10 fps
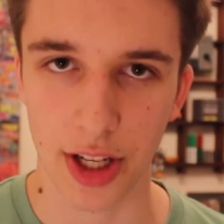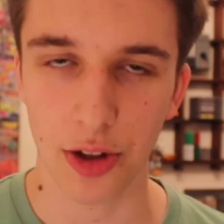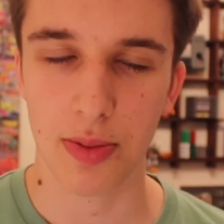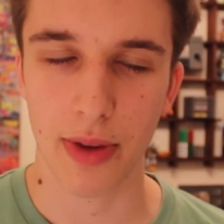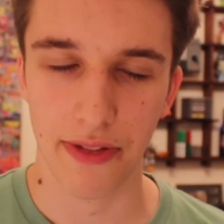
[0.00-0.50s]
The
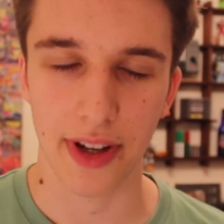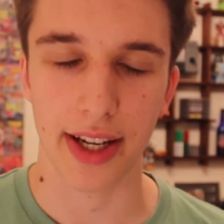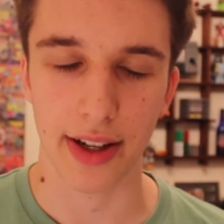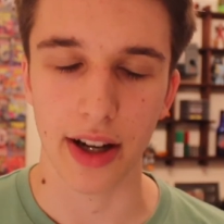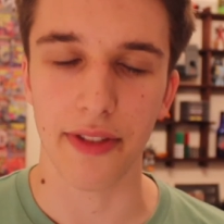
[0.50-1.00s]
ultimate
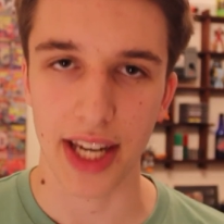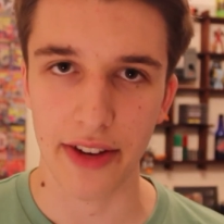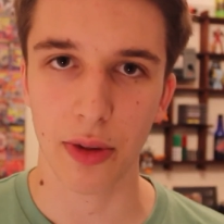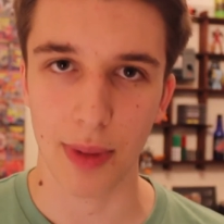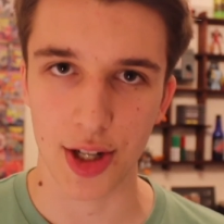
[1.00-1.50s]
figure of
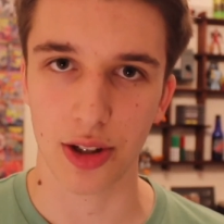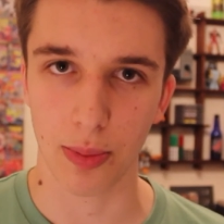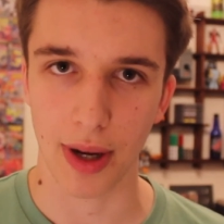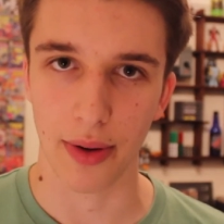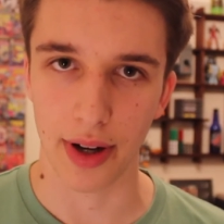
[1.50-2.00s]
evil magical
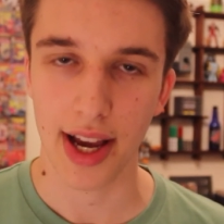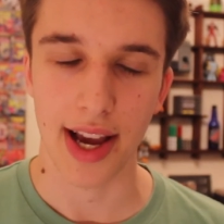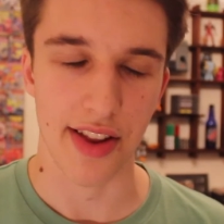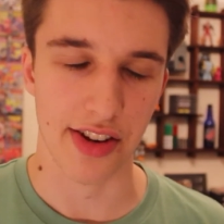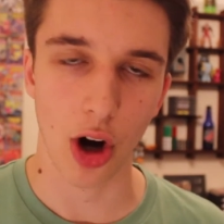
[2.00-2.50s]
power
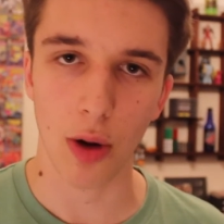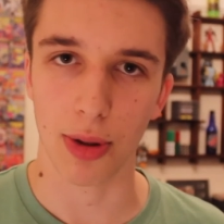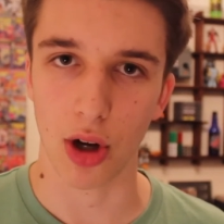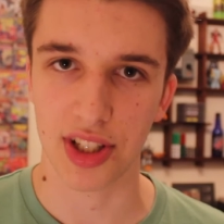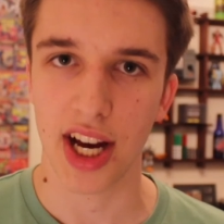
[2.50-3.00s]
is
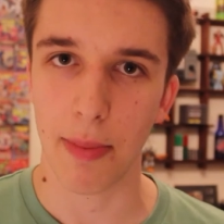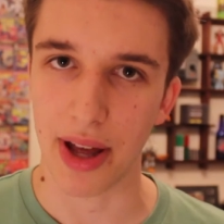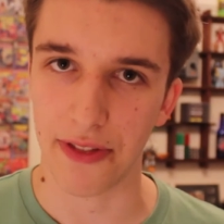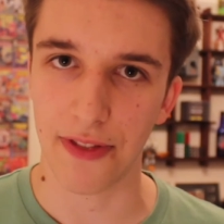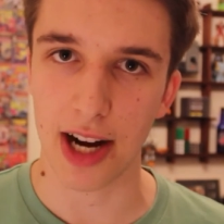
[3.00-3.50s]
cock-blocked
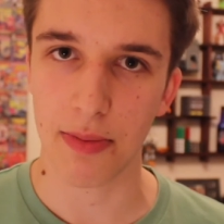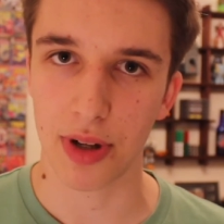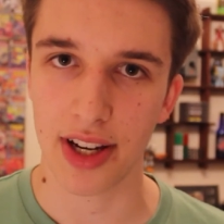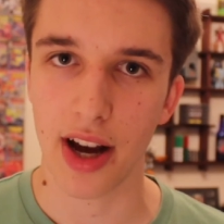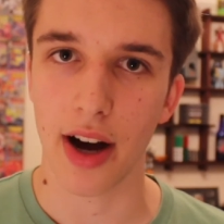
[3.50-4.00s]
by the fine
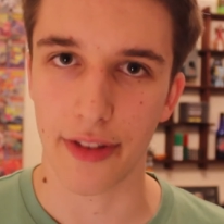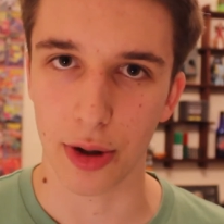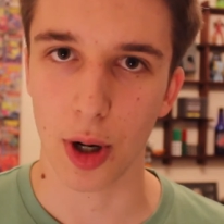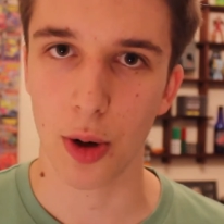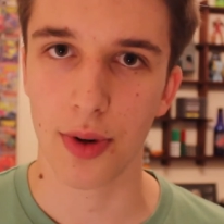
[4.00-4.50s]
print of
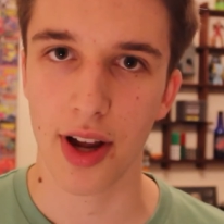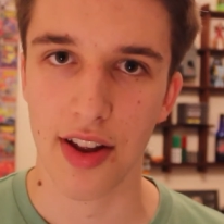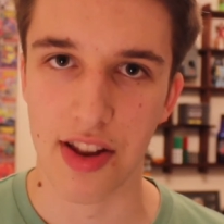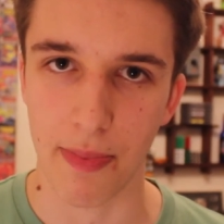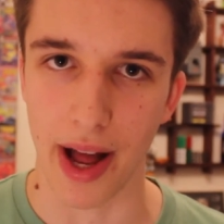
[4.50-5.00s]
her own
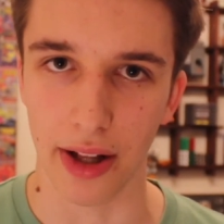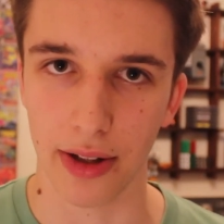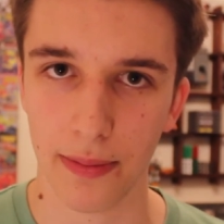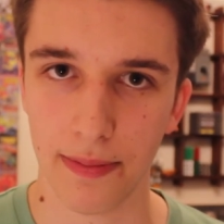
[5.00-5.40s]
spell.